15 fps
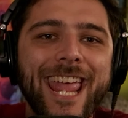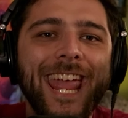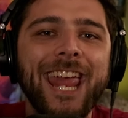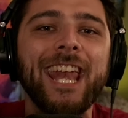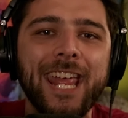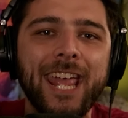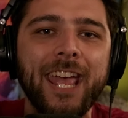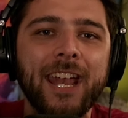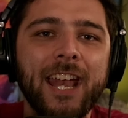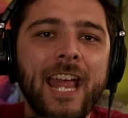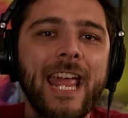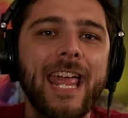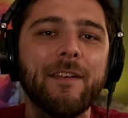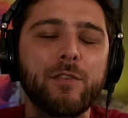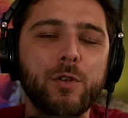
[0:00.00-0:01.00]
idiot
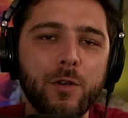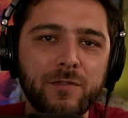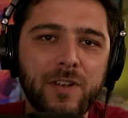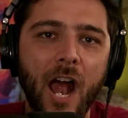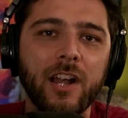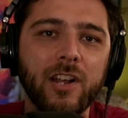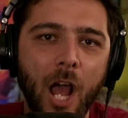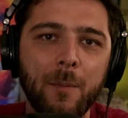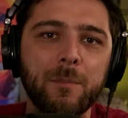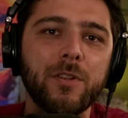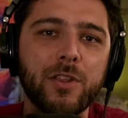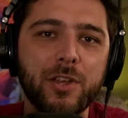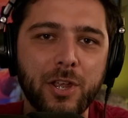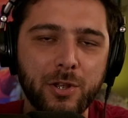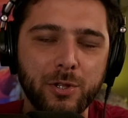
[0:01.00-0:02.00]
if you have not come to
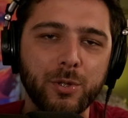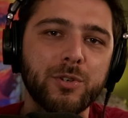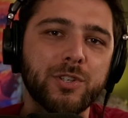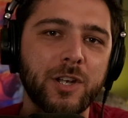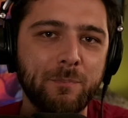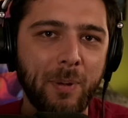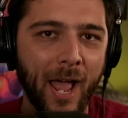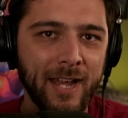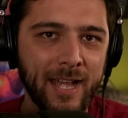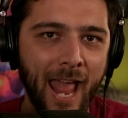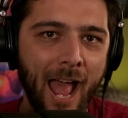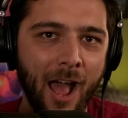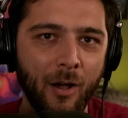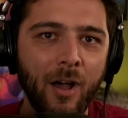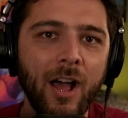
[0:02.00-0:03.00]
the conclusion by
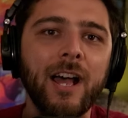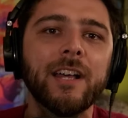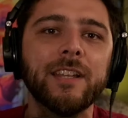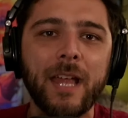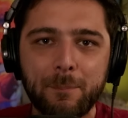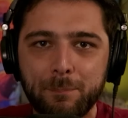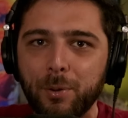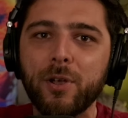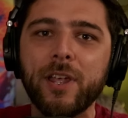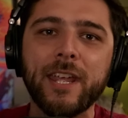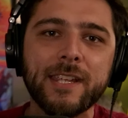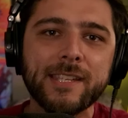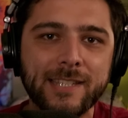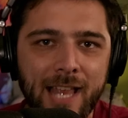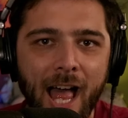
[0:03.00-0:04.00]
now that
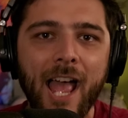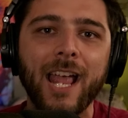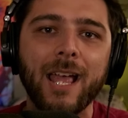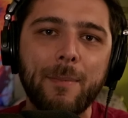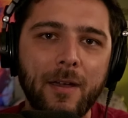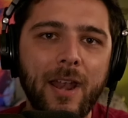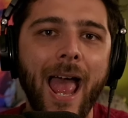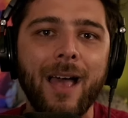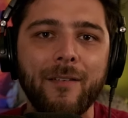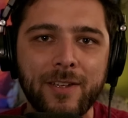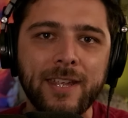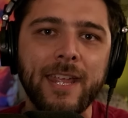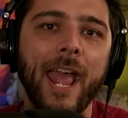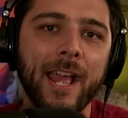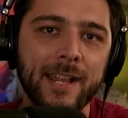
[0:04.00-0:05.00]
Boogie is lying about
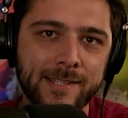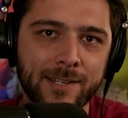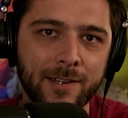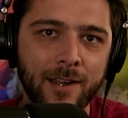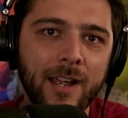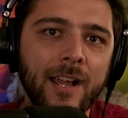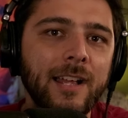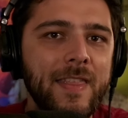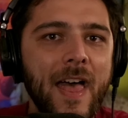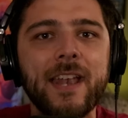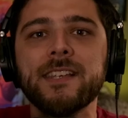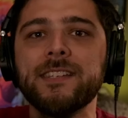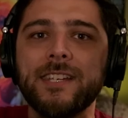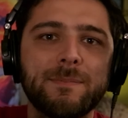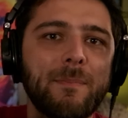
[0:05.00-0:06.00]
having cancer. That
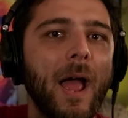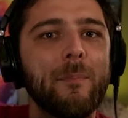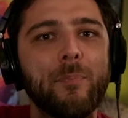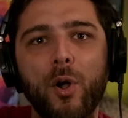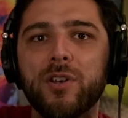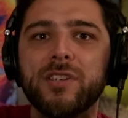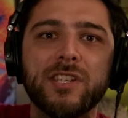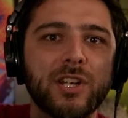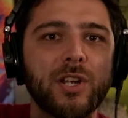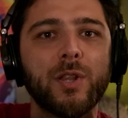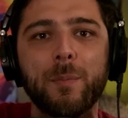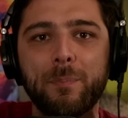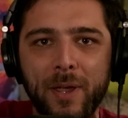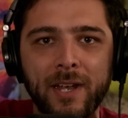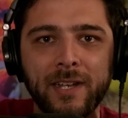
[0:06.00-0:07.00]
is just my
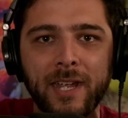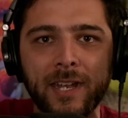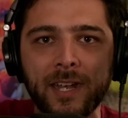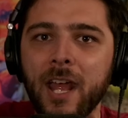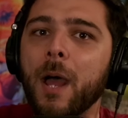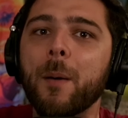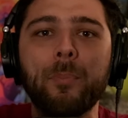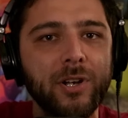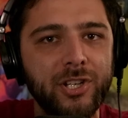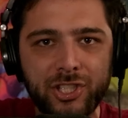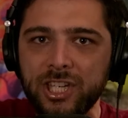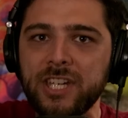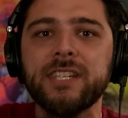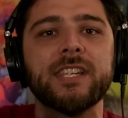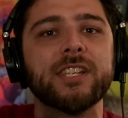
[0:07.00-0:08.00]
personal opinion, but
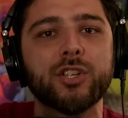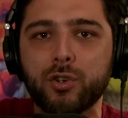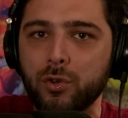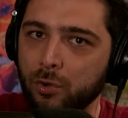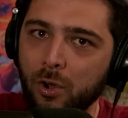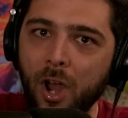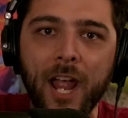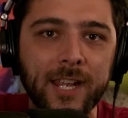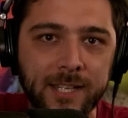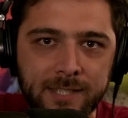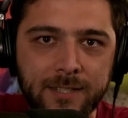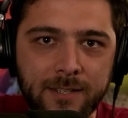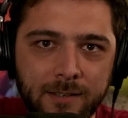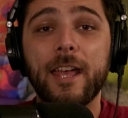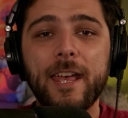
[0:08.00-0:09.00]
Jesus Christ.